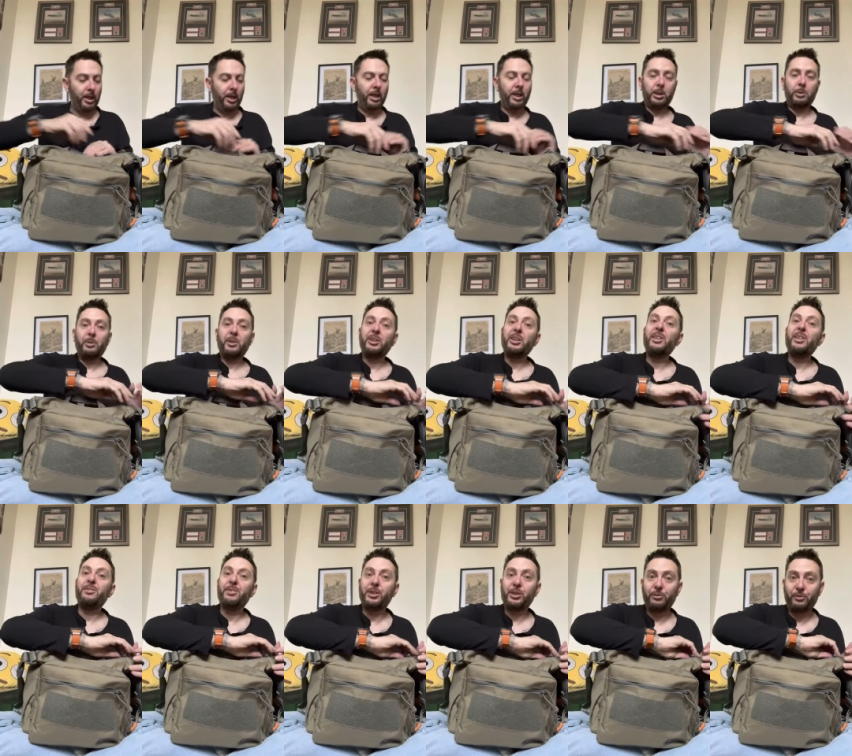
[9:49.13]
especially
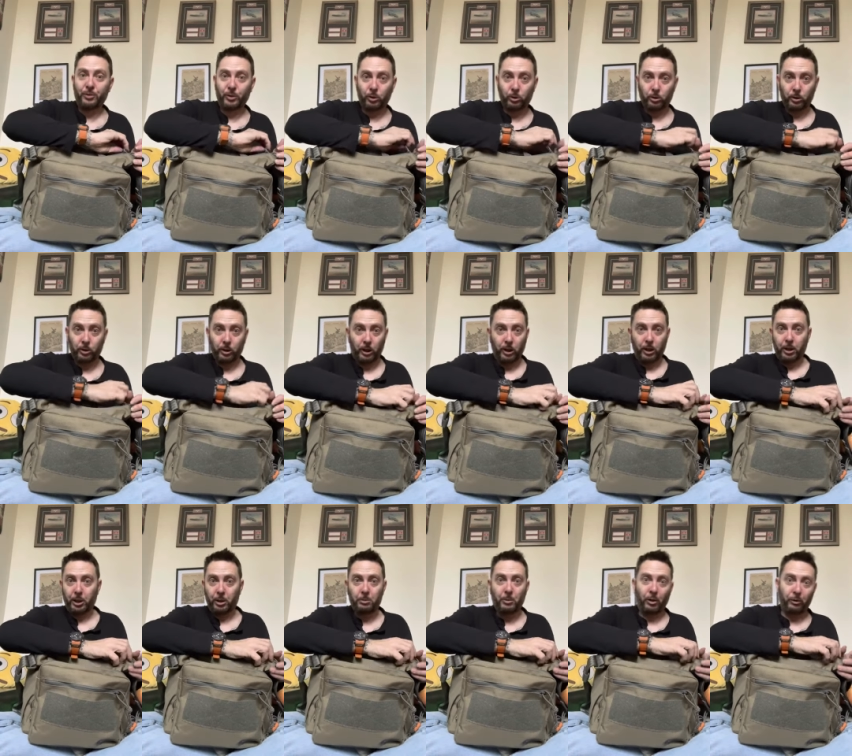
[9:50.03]
if it's full
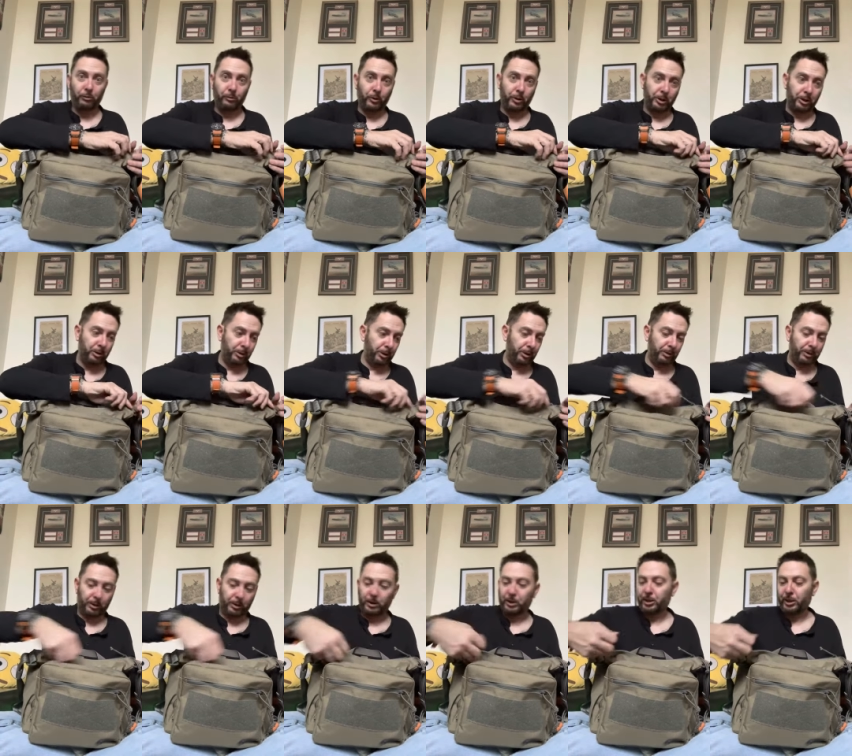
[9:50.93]
you might find
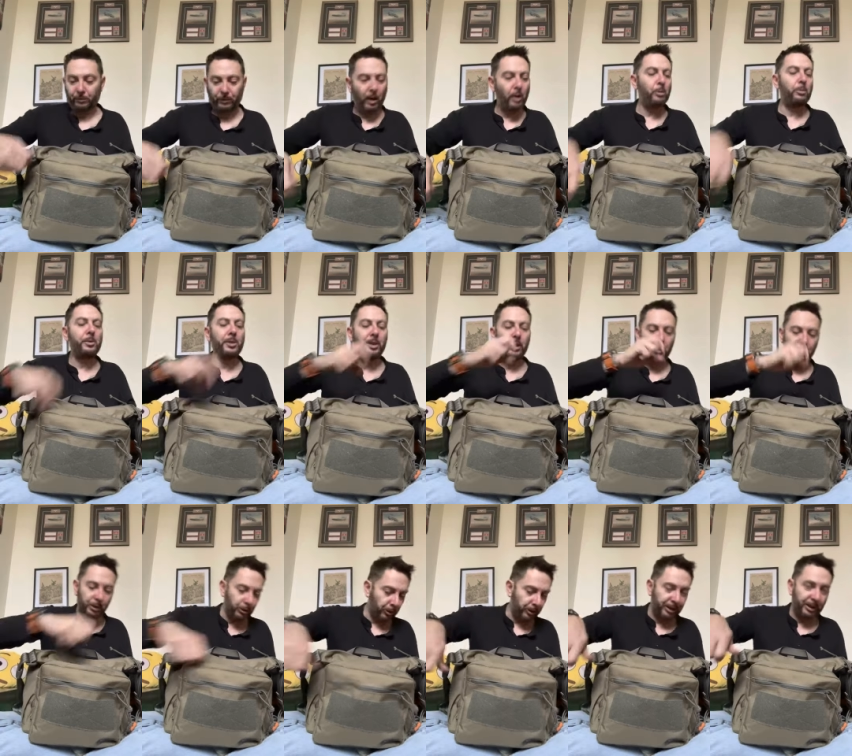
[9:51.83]
yourself opening
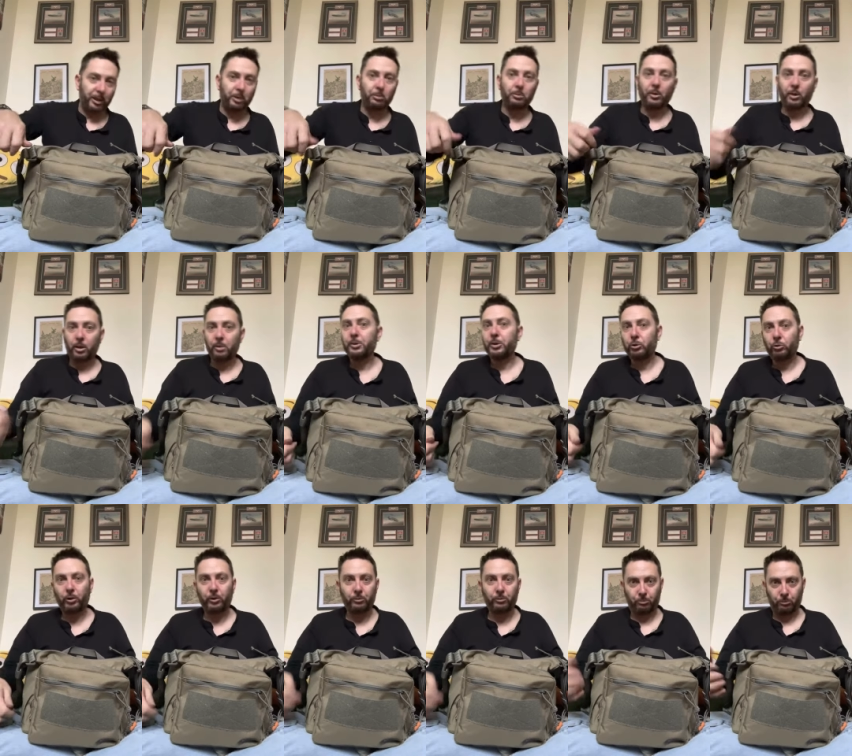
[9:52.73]
and shutting compartments
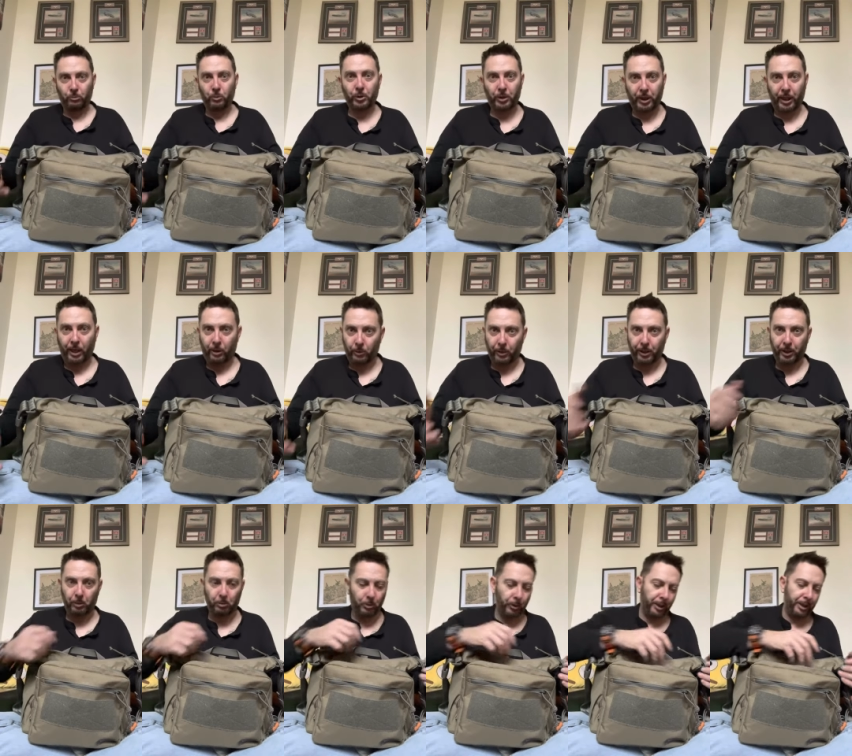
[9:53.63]
trying to work out where
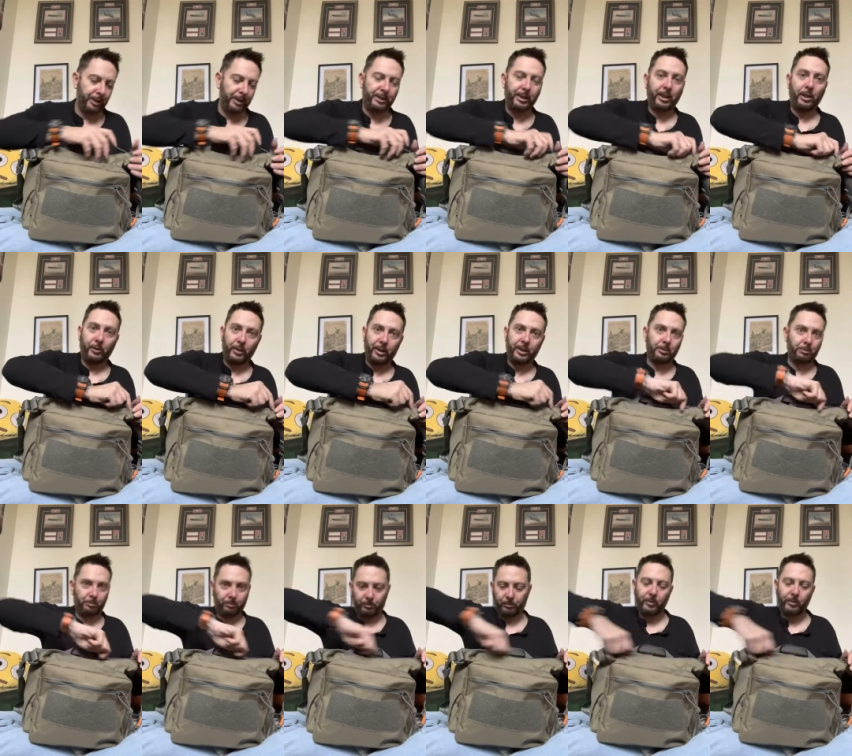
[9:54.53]
you put it so that's
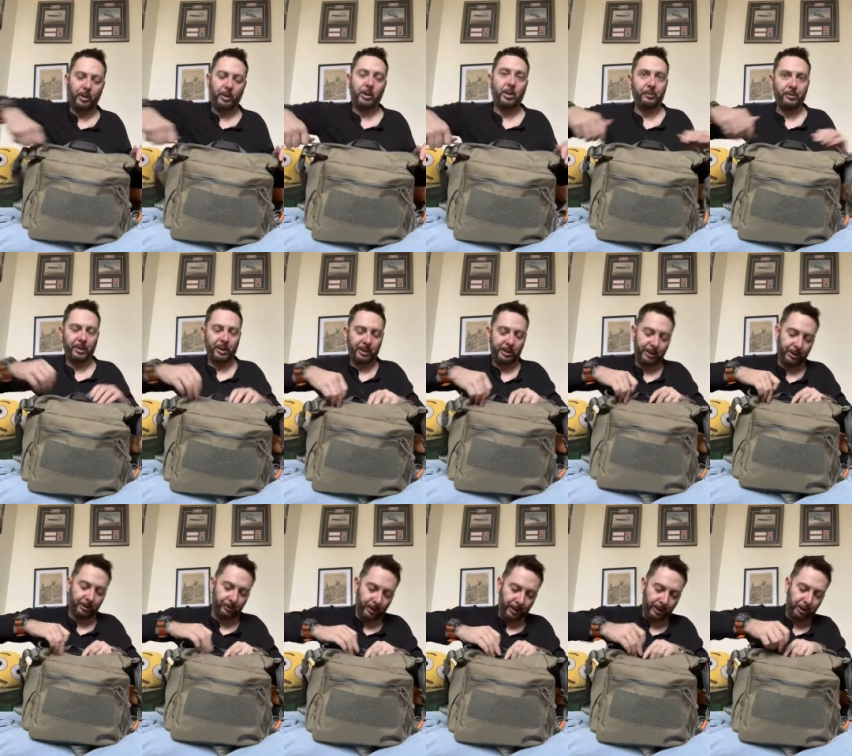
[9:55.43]
kind of a
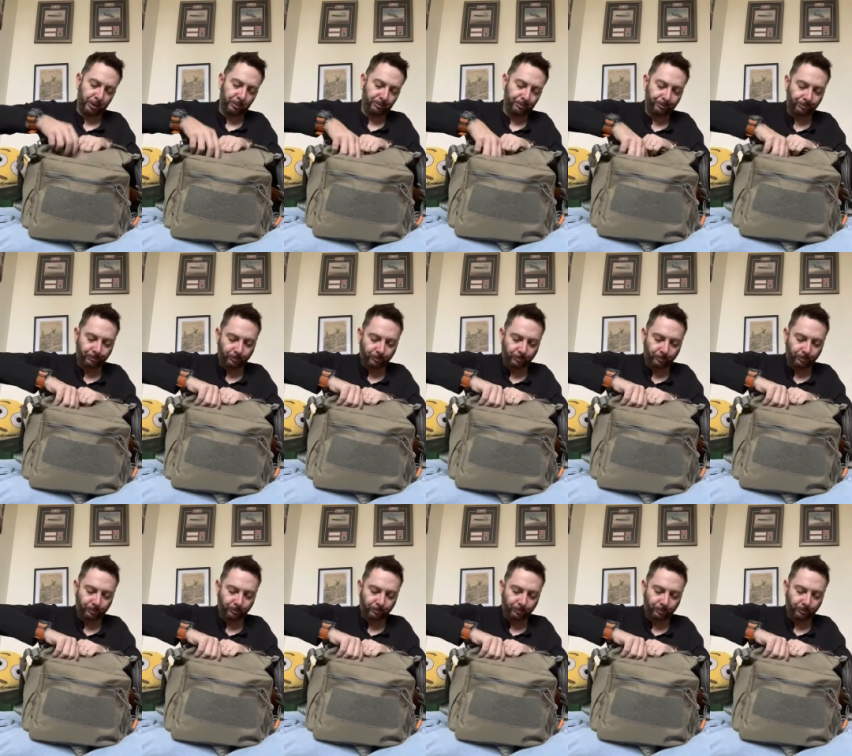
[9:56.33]
consideration